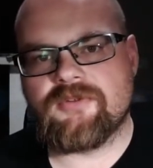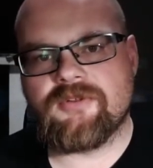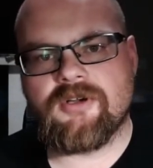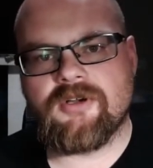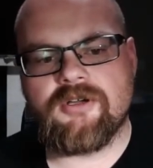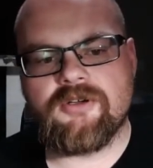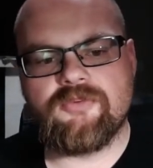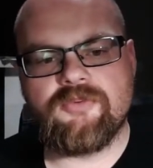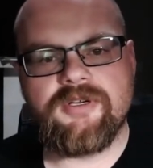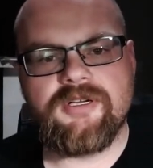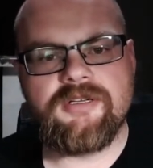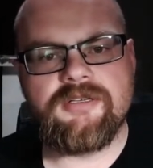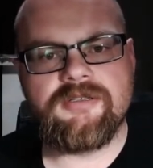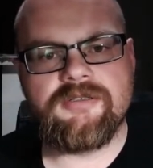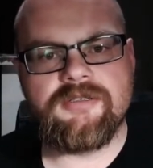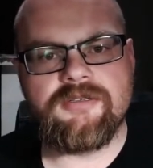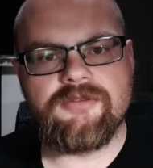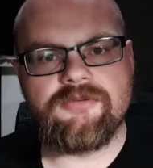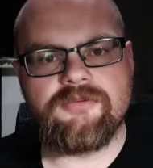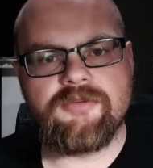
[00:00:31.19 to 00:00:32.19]

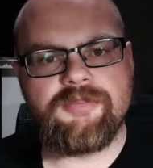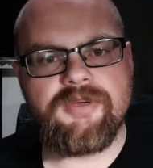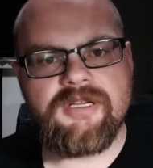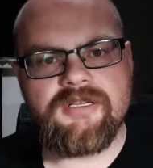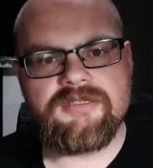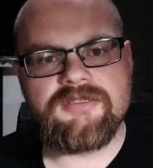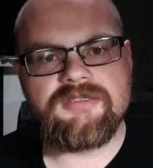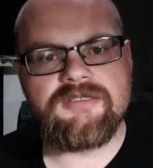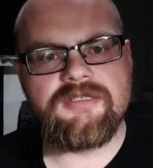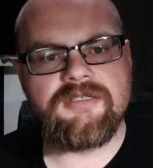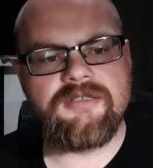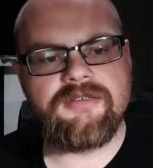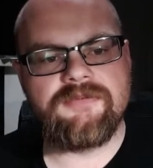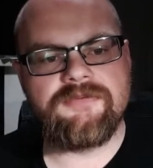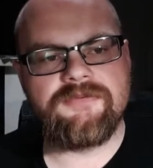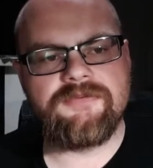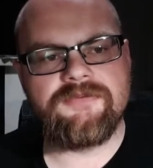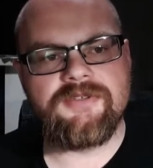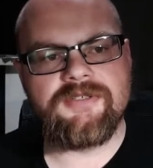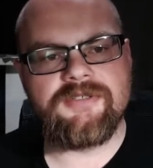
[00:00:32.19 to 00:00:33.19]
hardware, repair stuff,